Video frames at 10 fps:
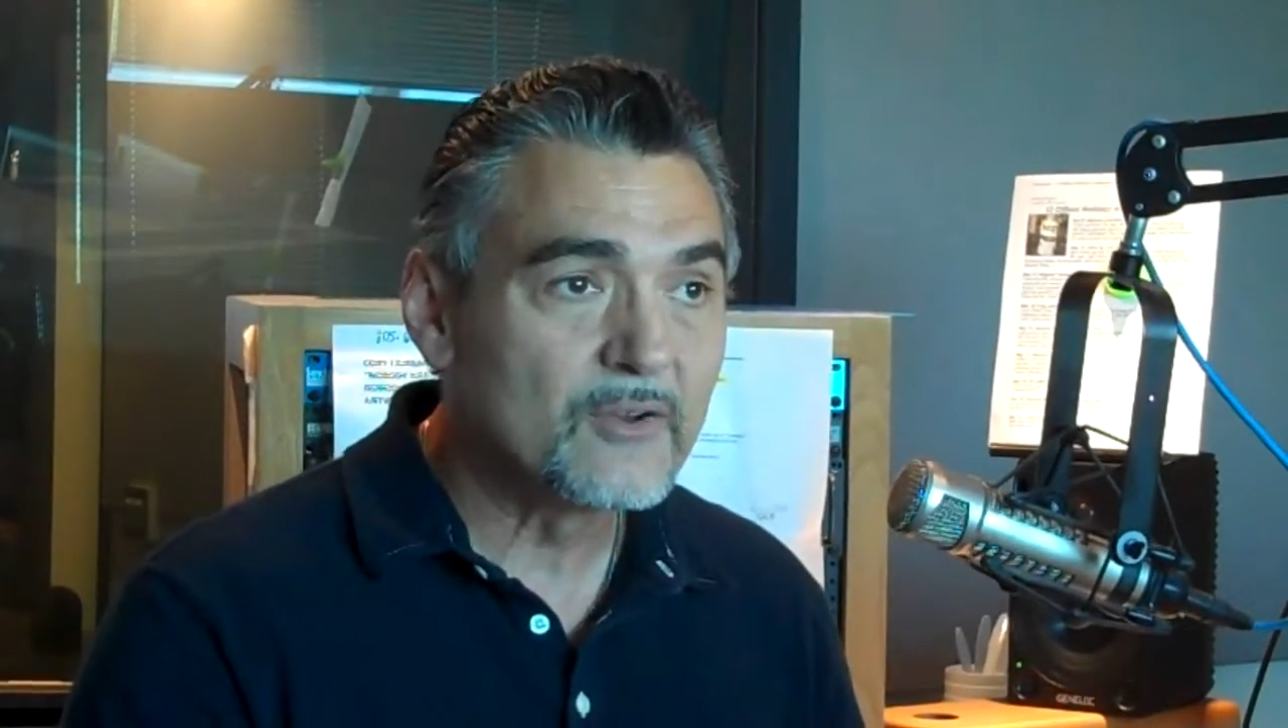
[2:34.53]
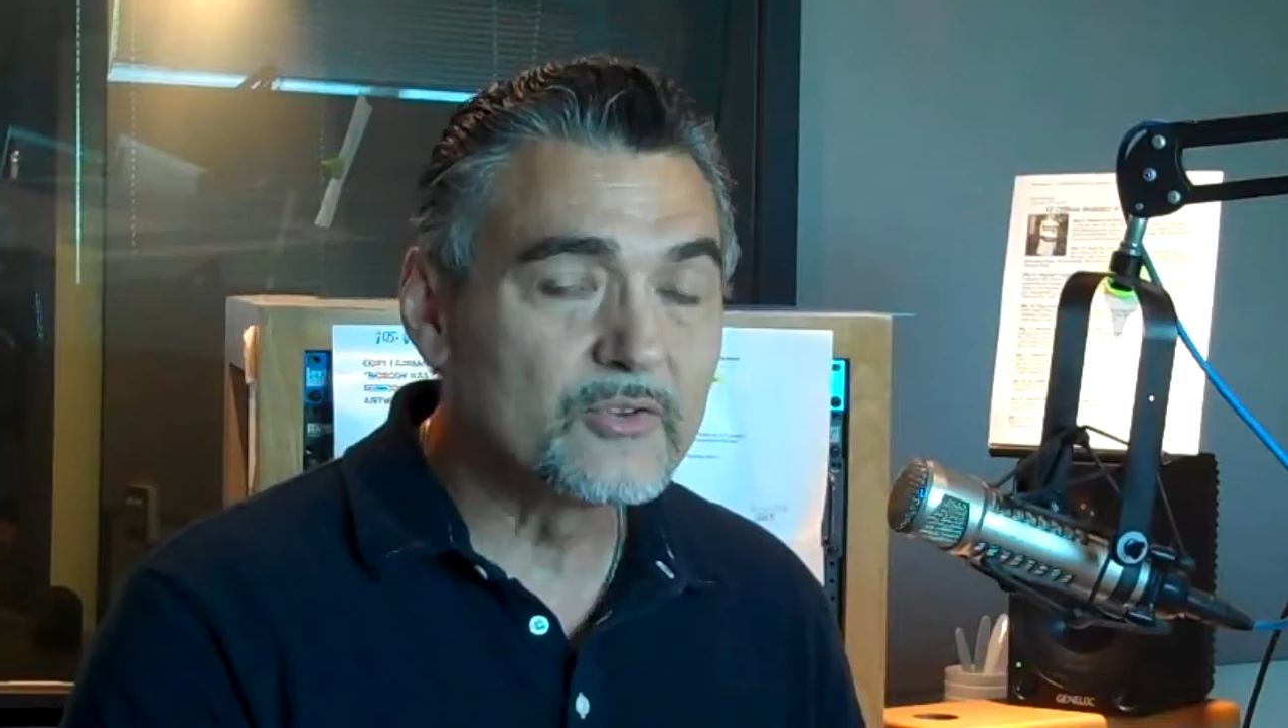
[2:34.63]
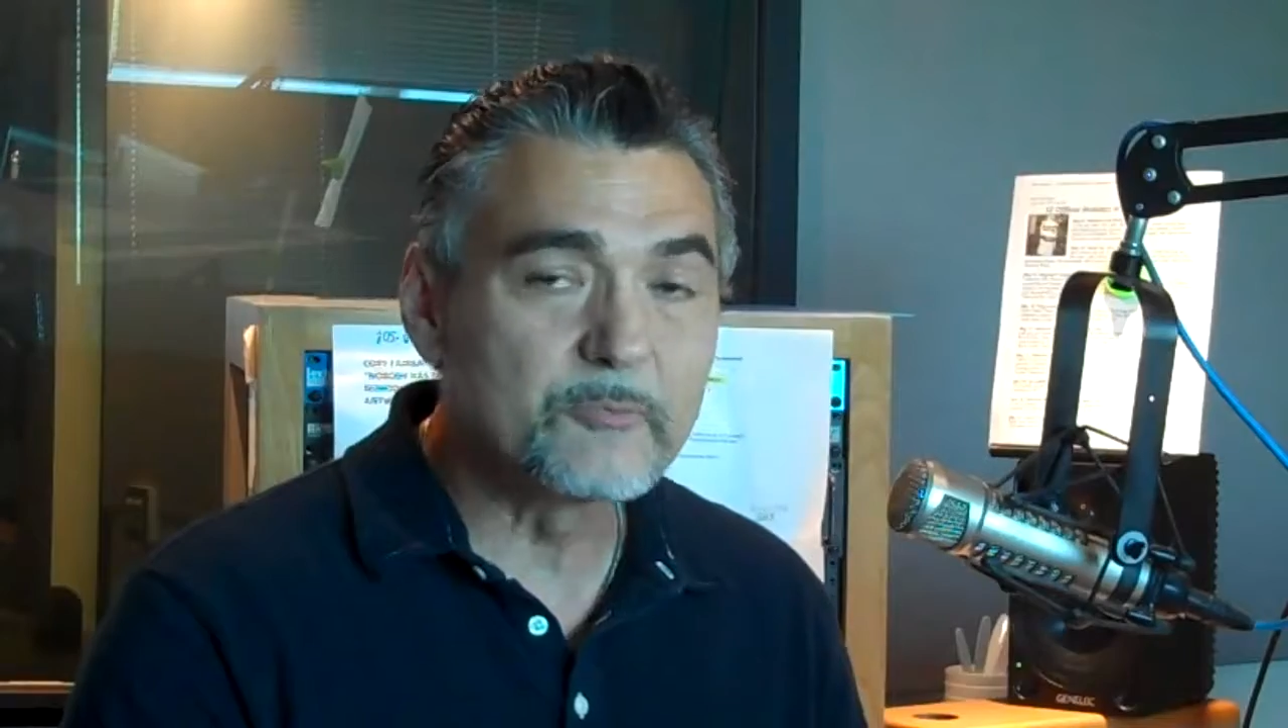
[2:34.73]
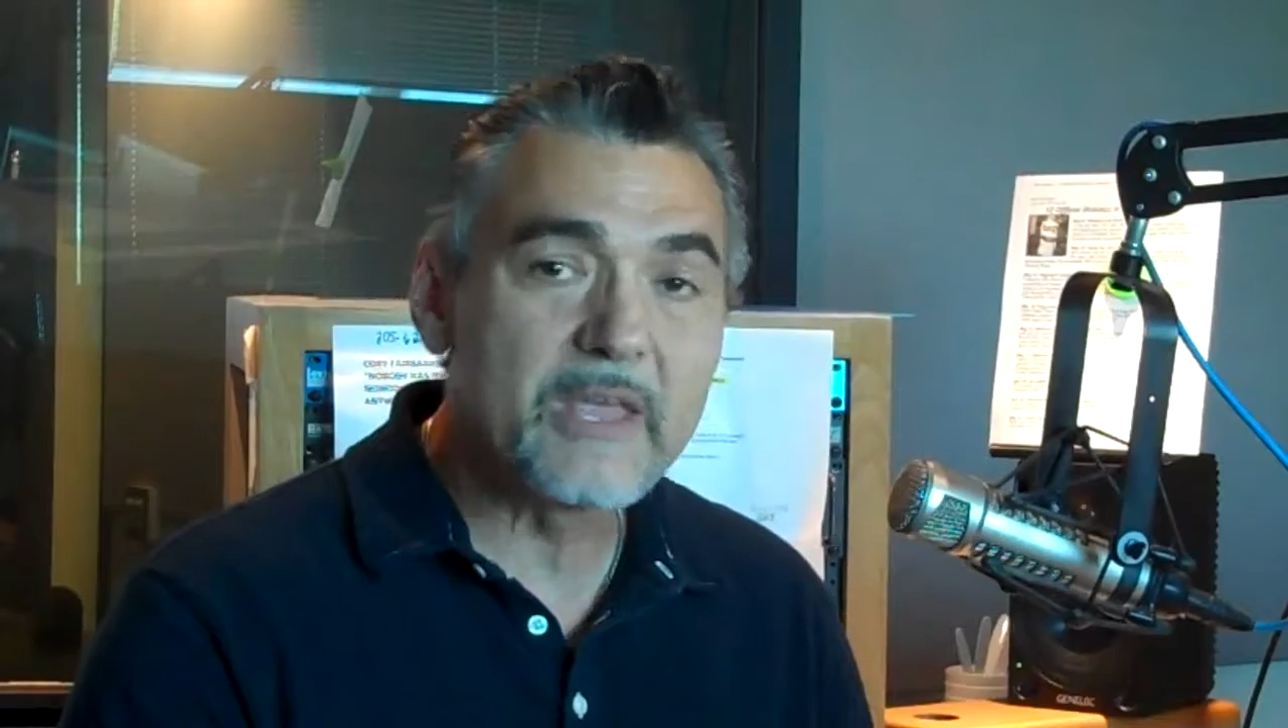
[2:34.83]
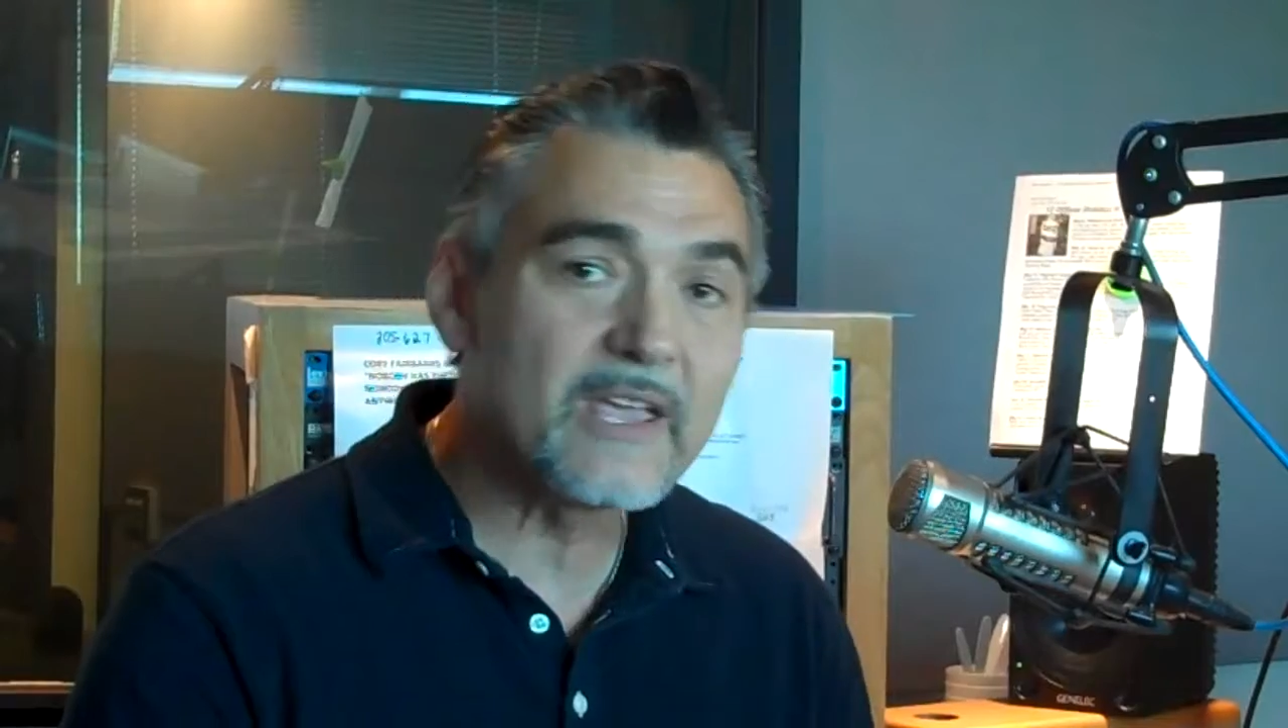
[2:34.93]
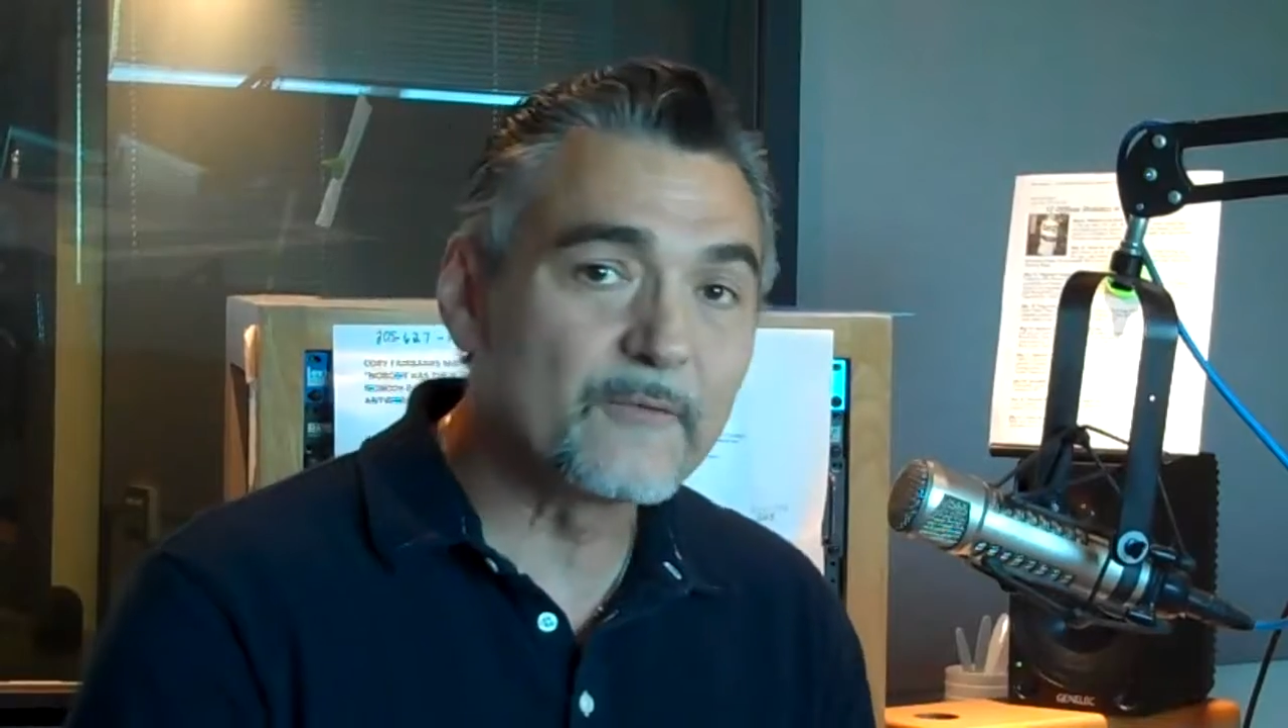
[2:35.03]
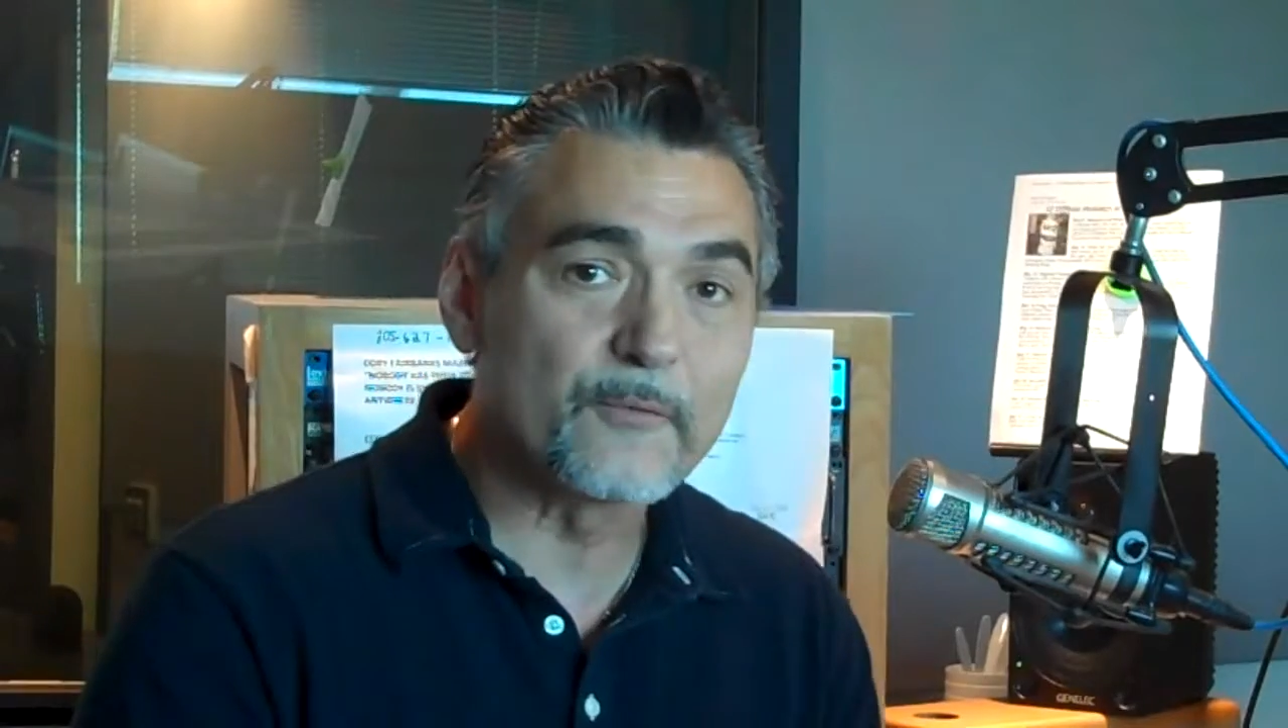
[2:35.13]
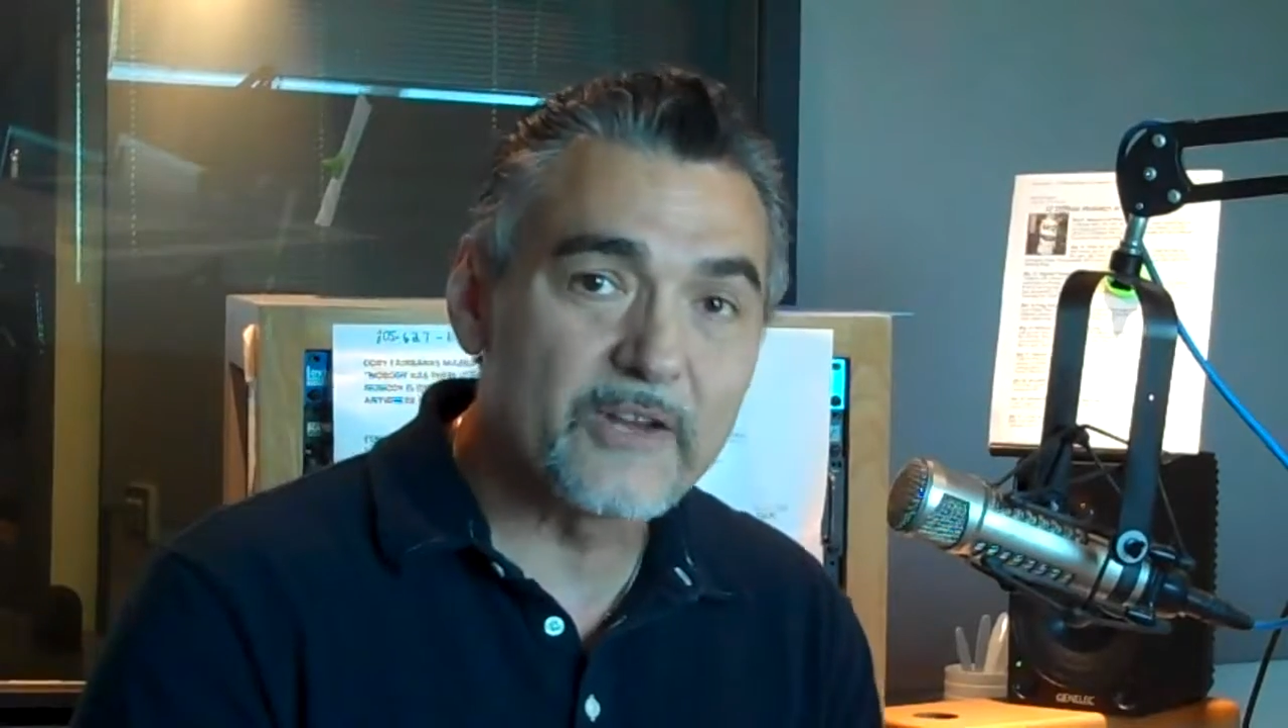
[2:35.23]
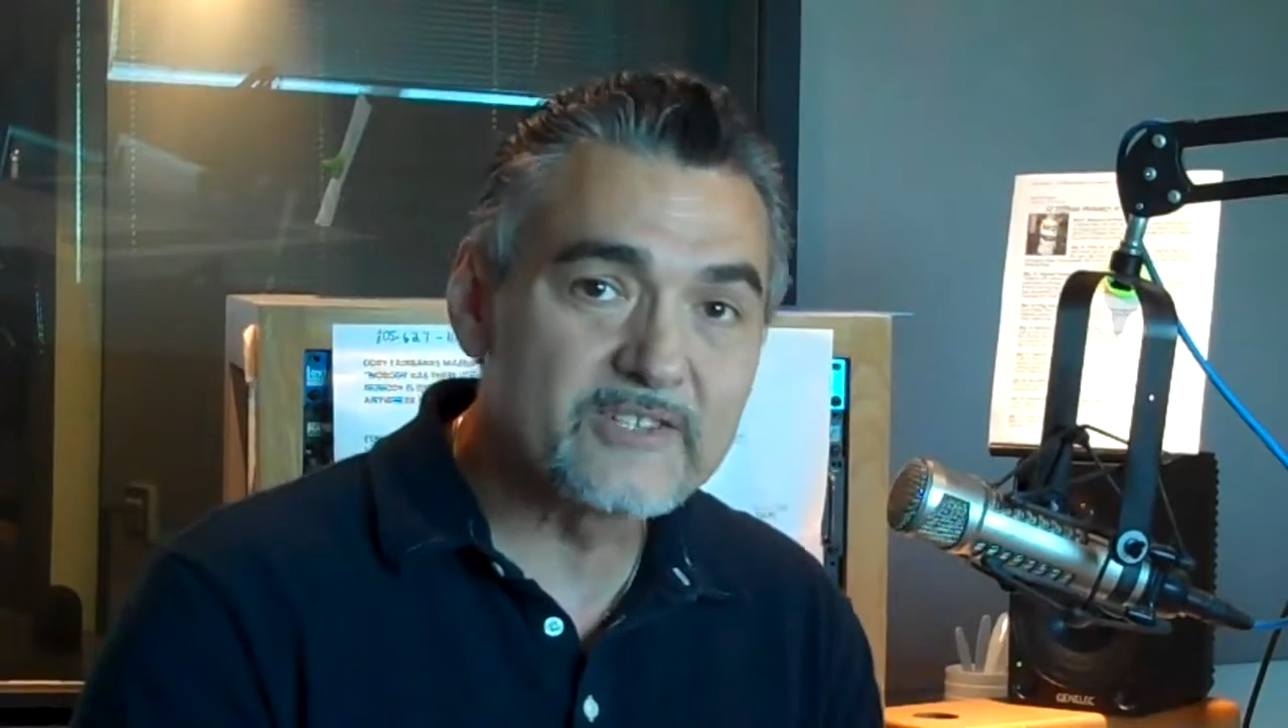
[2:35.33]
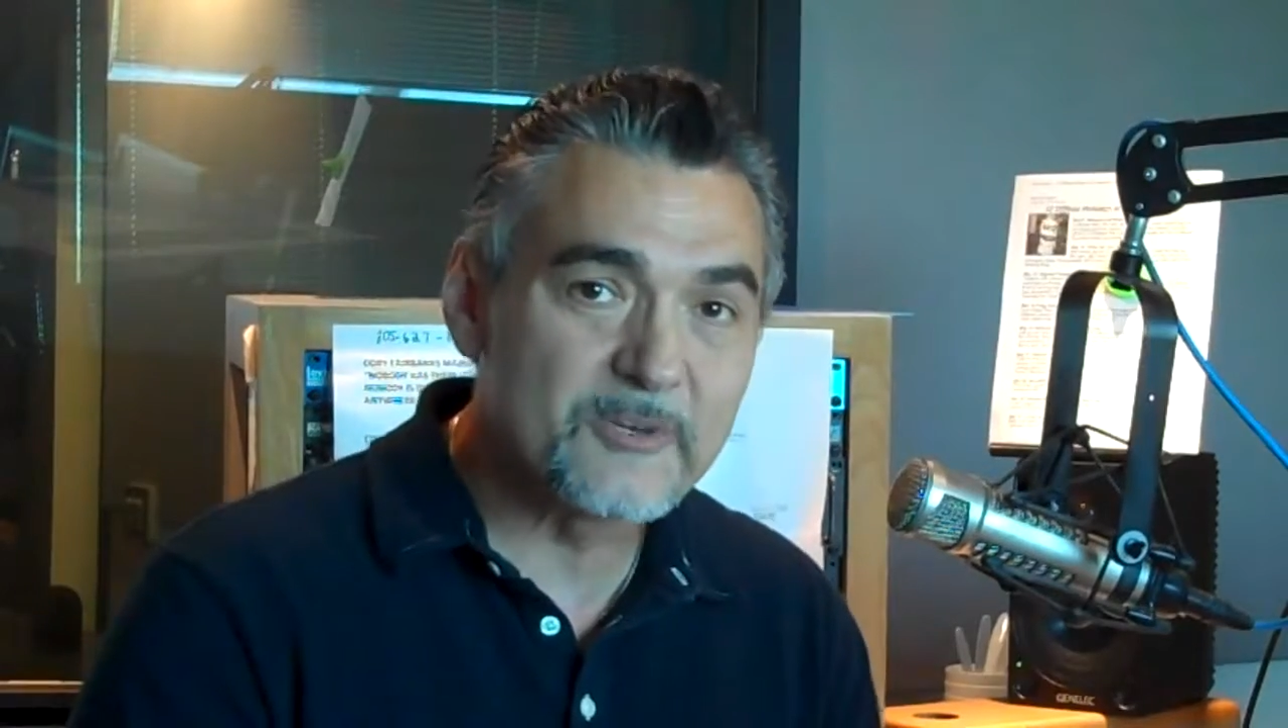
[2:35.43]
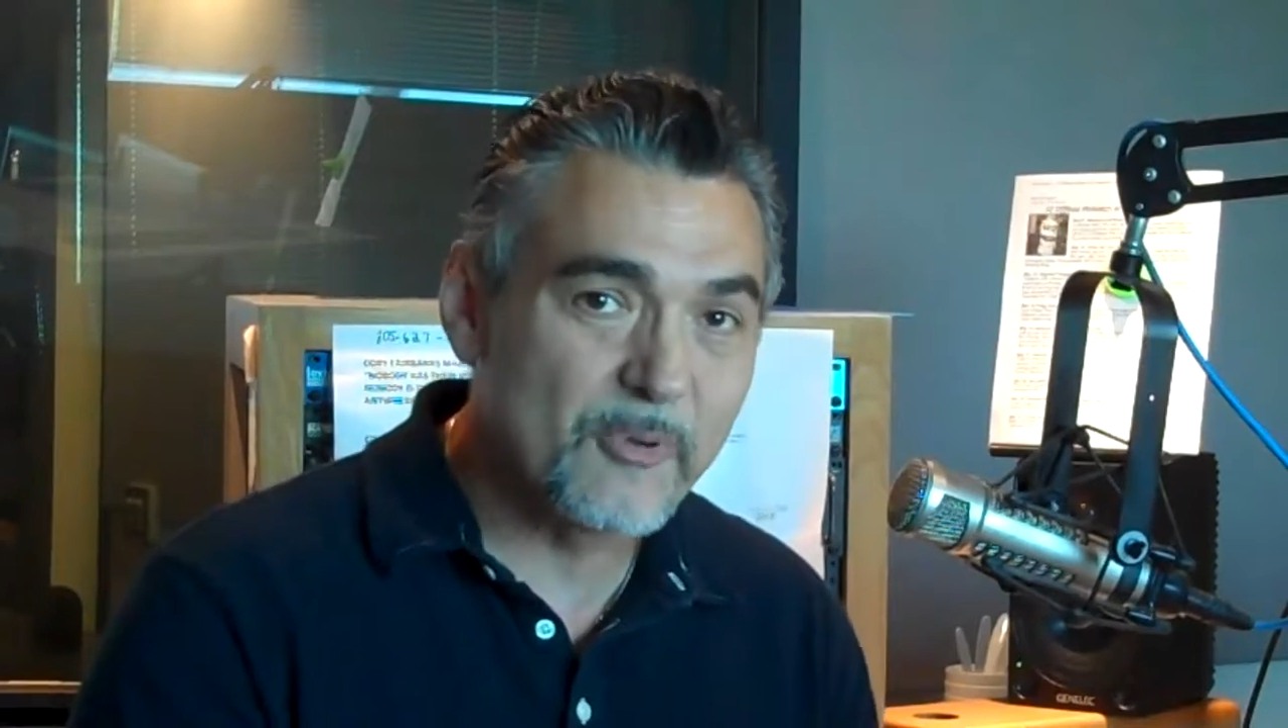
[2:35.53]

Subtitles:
who's being infringed